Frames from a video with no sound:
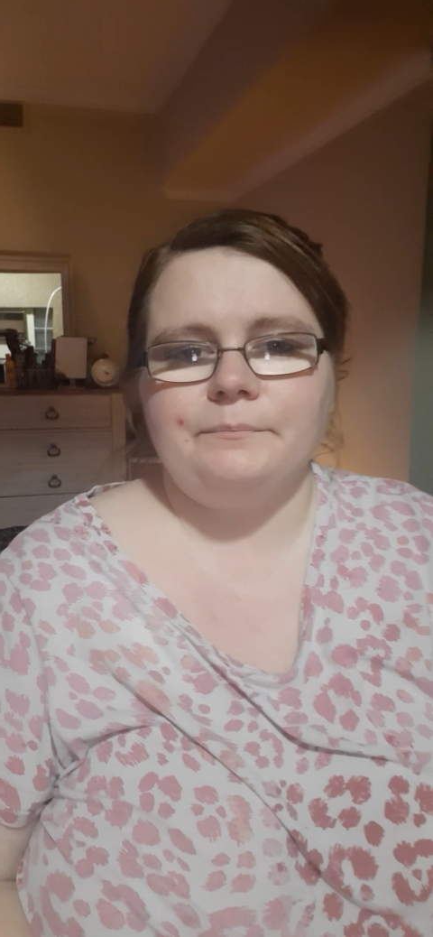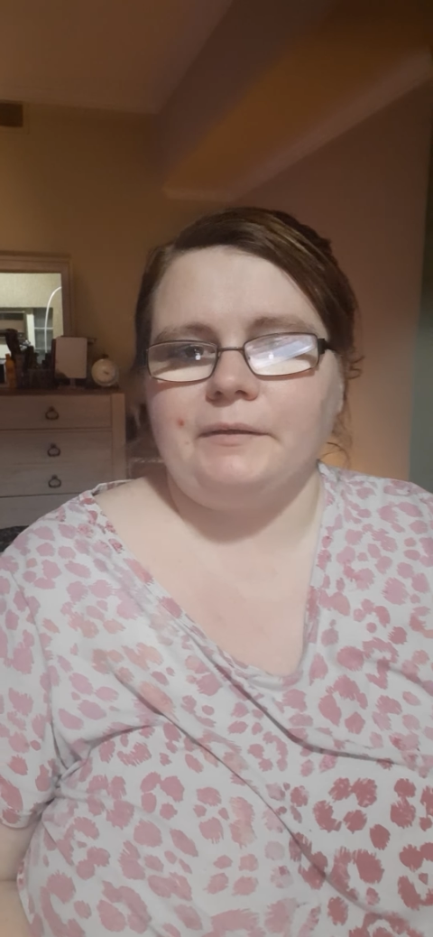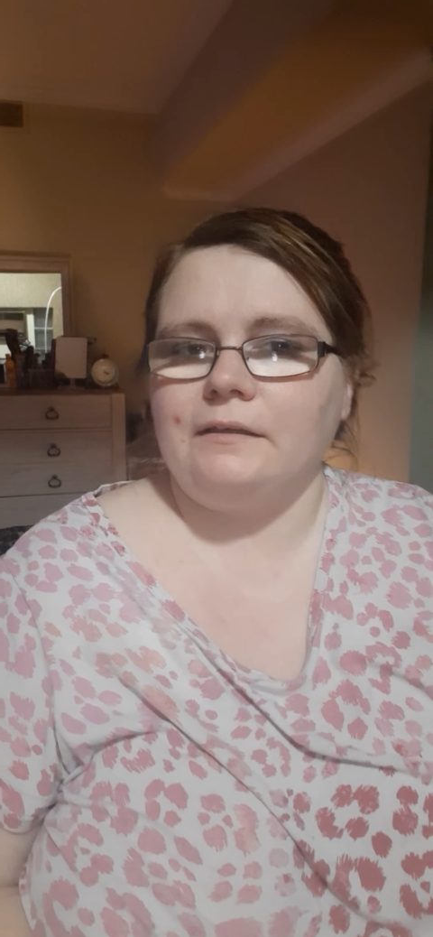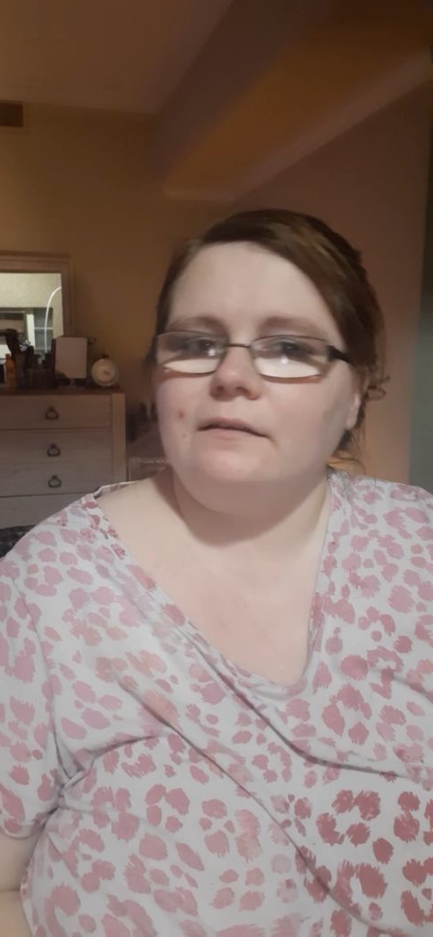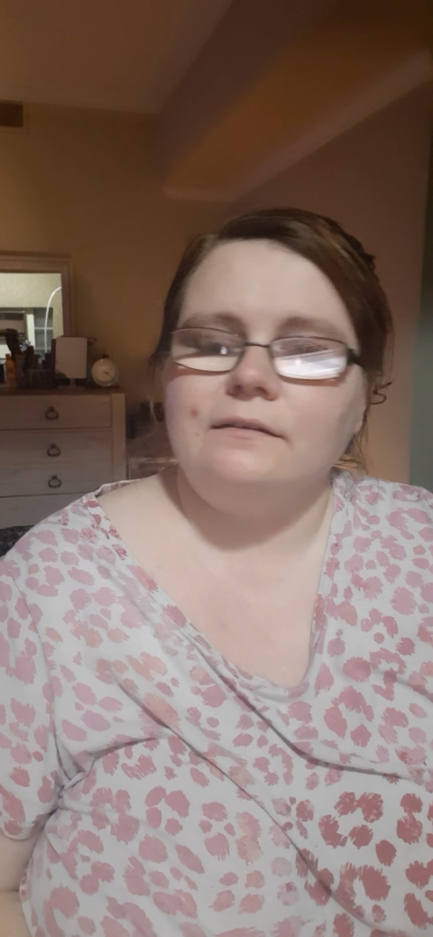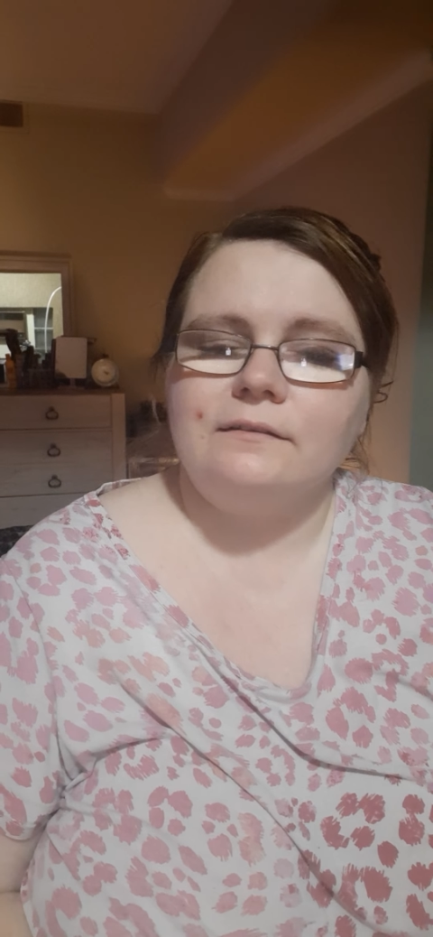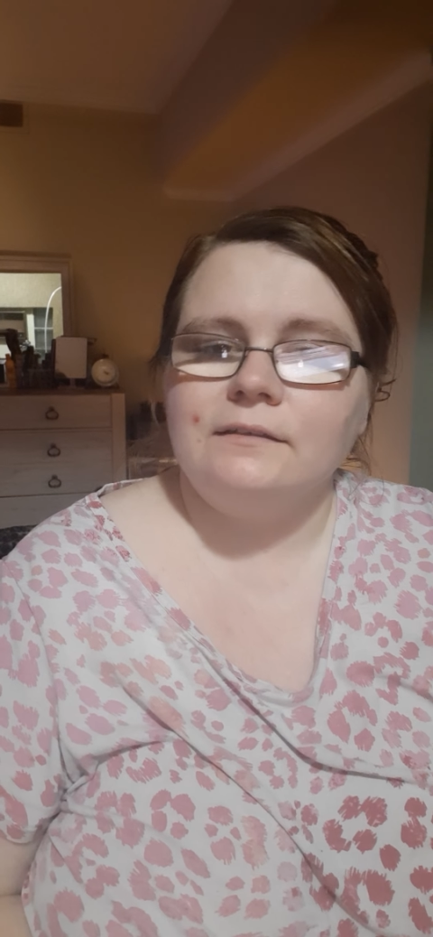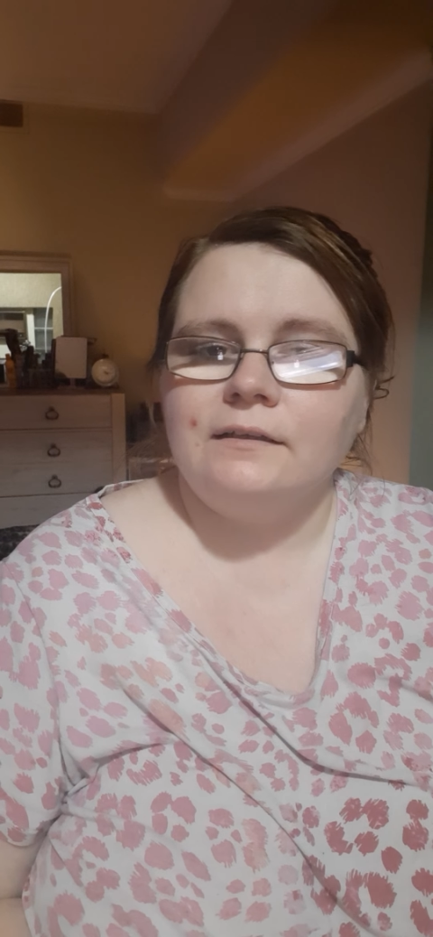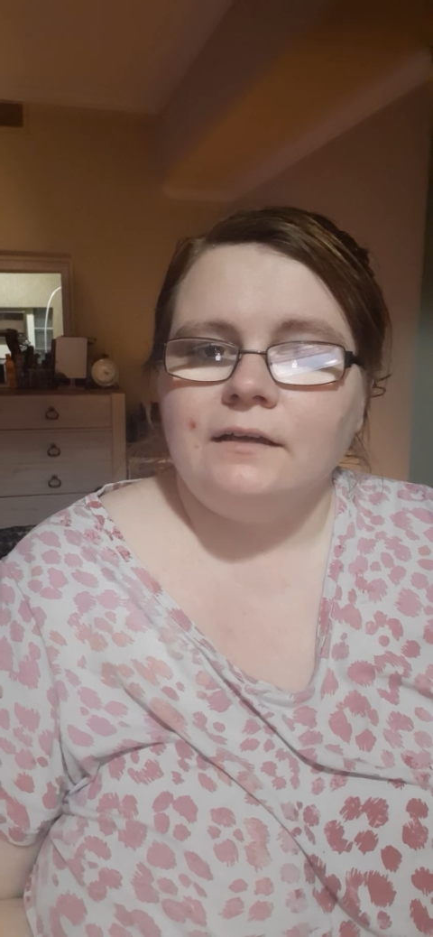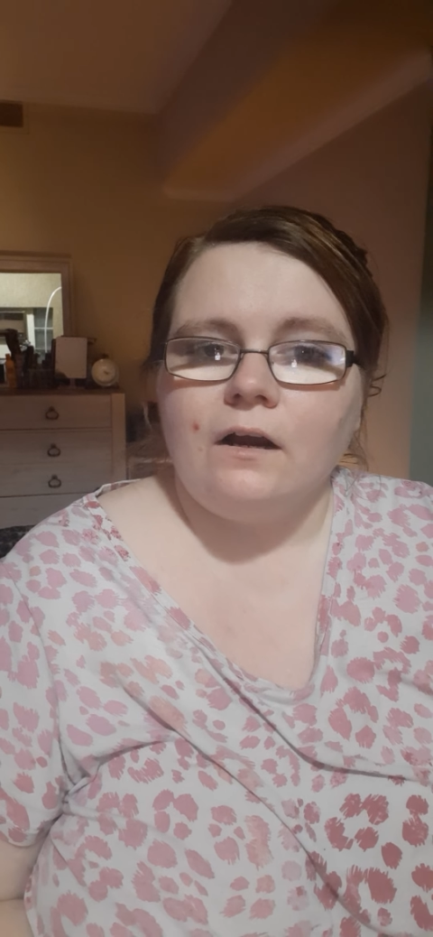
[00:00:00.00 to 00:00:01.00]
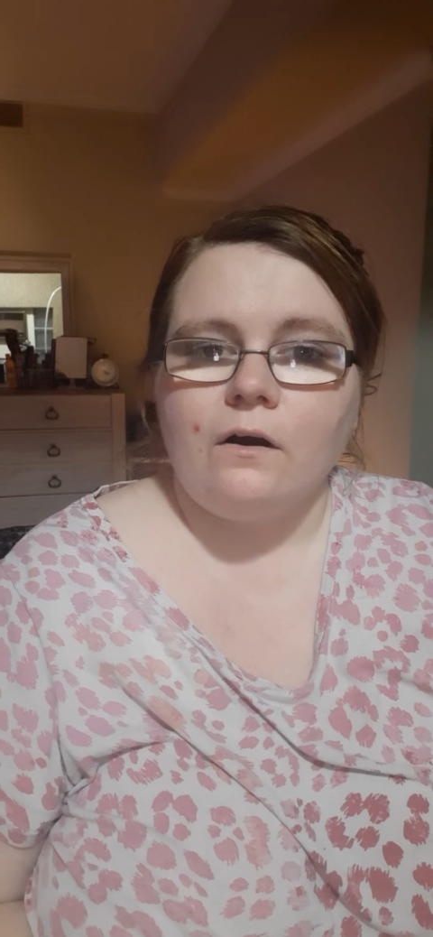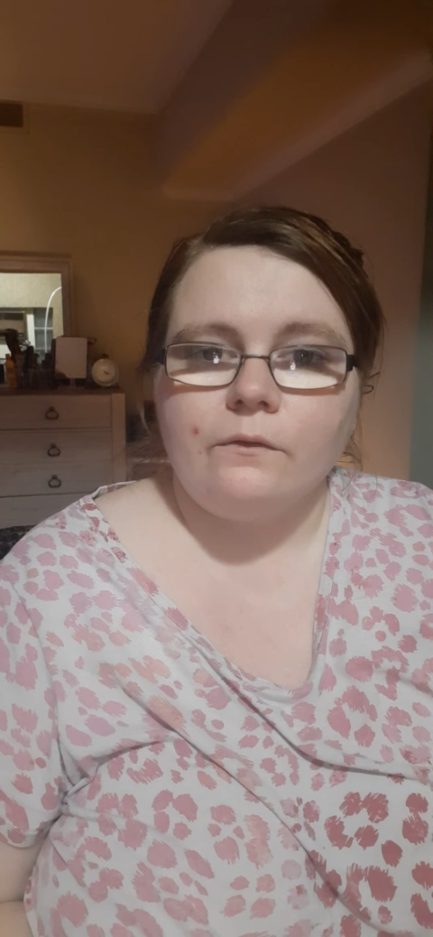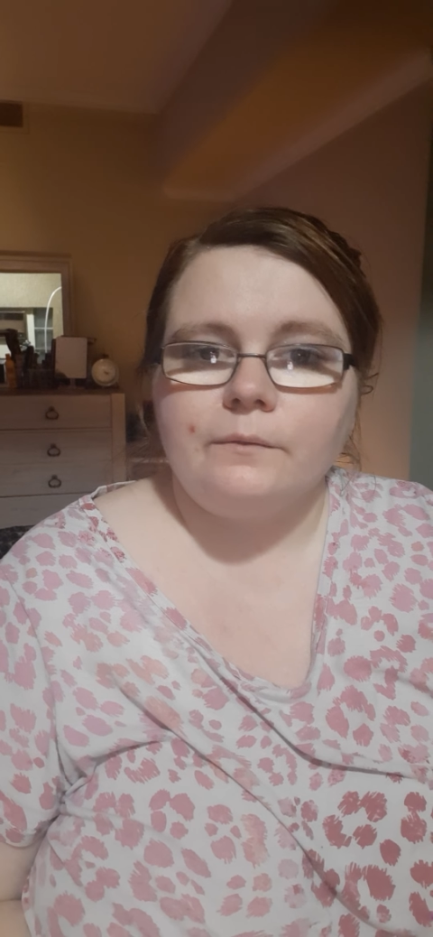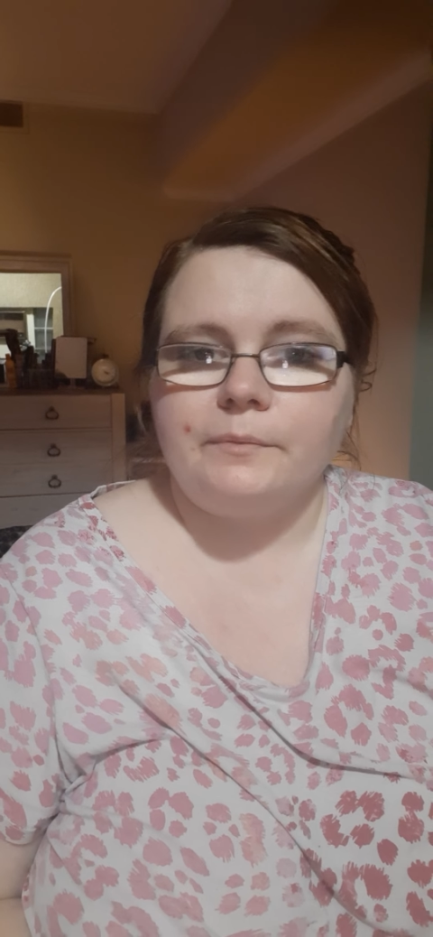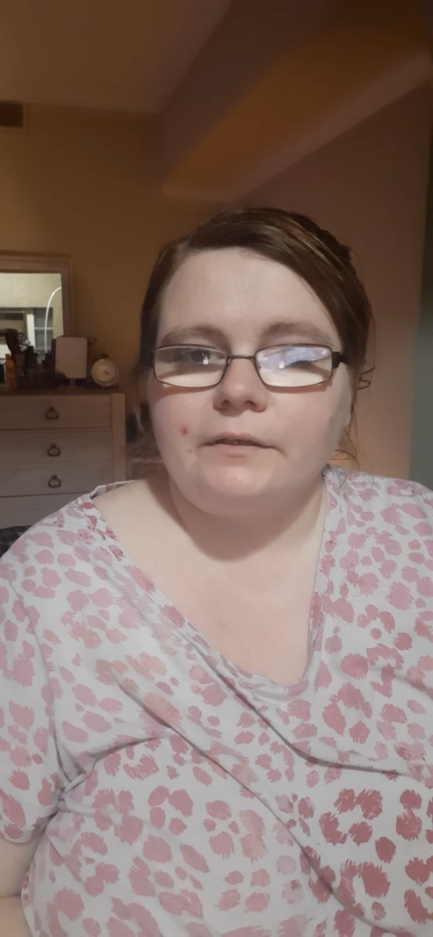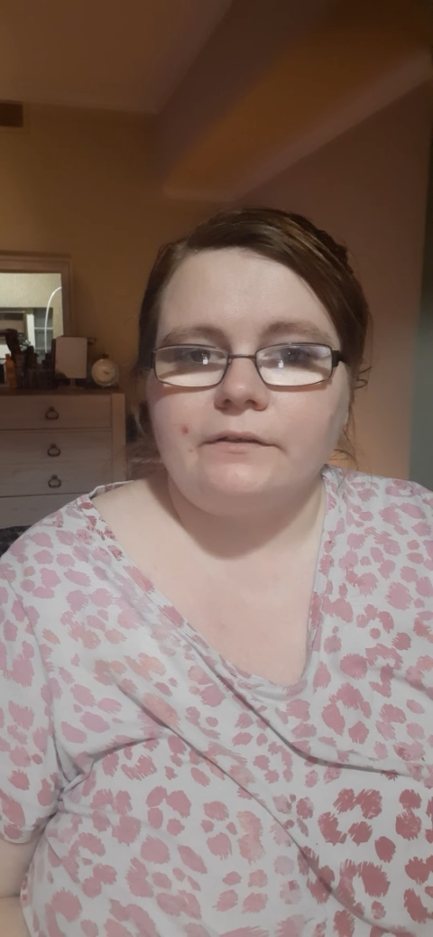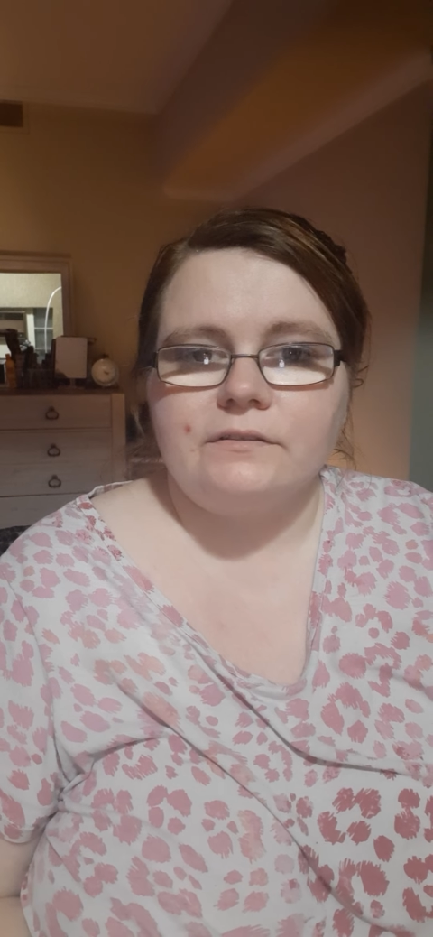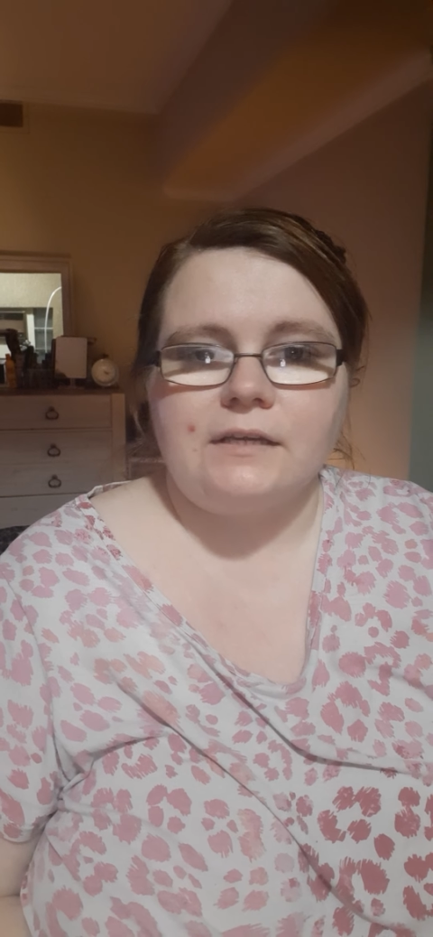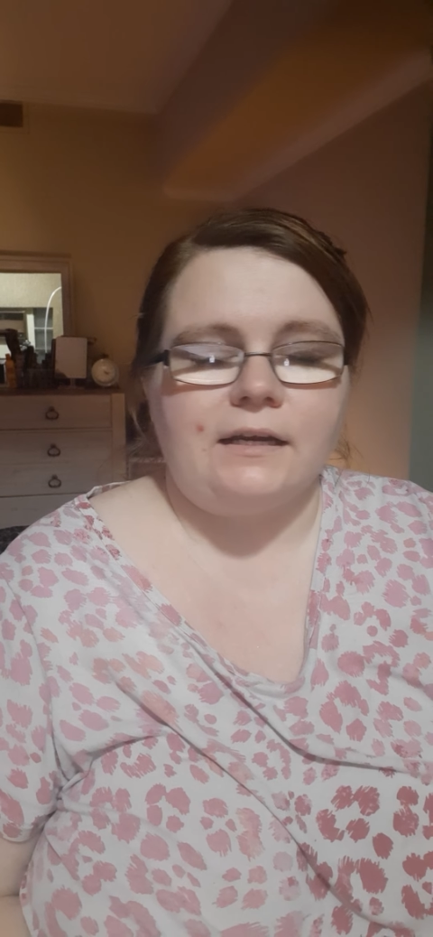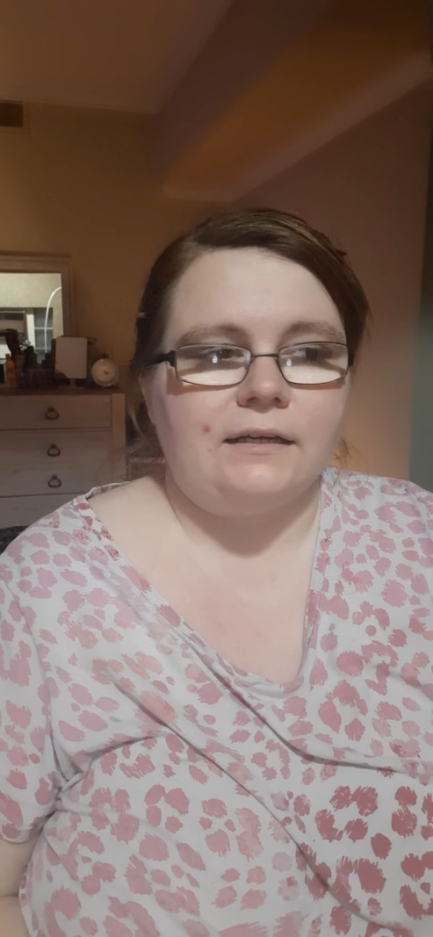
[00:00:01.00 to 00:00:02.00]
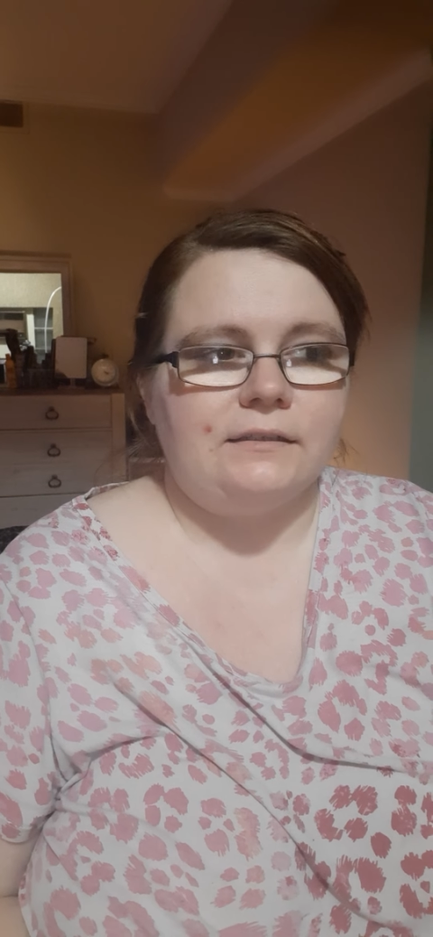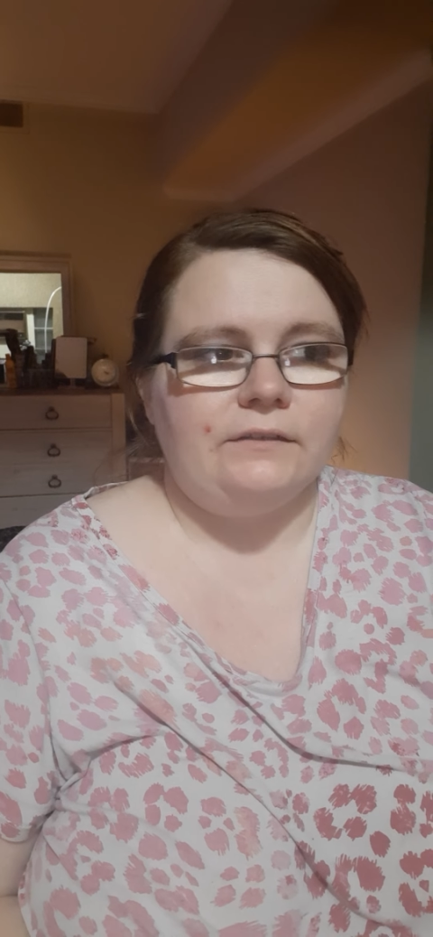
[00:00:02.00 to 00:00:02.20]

been on the bigger side.